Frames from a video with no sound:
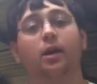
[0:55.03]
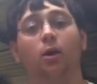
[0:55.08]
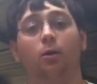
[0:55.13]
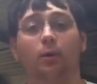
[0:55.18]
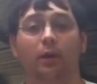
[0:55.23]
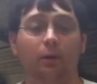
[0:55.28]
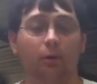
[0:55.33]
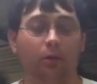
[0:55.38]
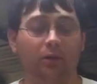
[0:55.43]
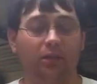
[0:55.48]
I
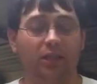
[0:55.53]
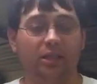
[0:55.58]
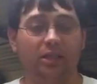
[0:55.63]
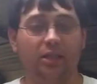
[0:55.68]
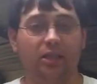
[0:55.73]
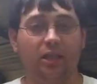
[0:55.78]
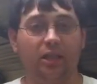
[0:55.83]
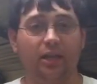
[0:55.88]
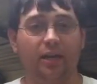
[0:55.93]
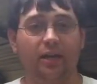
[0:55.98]
really want these
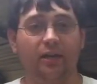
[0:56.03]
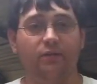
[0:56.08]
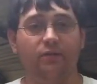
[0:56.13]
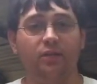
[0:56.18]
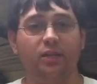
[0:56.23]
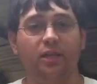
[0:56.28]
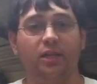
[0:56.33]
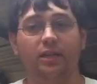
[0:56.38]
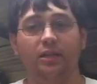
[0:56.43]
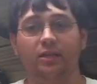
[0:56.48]

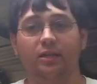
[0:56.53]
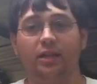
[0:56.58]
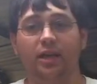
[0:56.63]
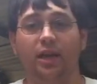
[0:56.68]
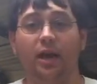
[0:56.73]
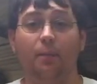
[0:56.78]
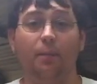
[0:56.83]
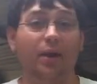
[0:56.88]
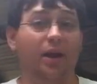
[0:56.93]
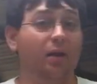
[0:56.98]
sleeves.
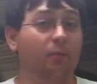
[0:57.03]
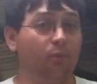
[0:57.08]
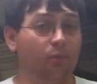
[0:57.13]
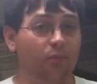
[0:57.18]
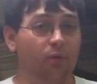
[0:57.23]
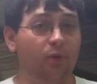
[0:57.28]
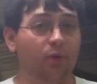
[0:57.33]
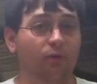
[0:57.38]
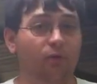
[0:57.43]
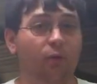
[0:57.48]
Instead, I paid
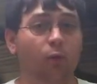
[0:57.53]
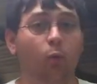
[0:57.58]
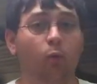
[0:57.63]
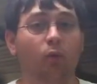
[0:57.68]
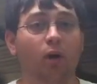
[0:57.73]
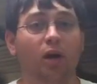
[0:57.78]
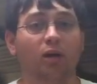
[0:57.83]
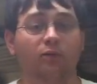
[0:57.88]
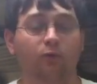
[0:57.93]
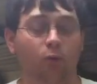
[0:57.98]
the full
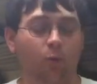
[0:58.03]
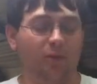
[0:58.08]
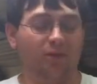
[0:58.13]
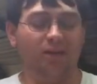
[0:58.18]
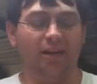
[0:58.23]
price for them.